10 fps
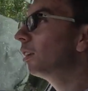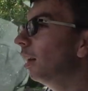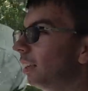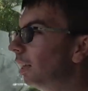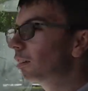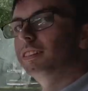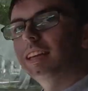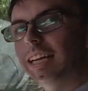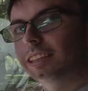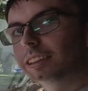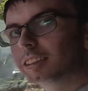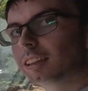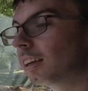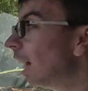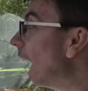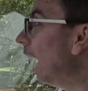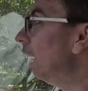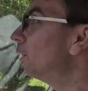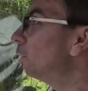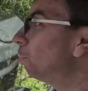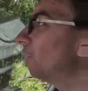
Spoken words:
turning cycle test aims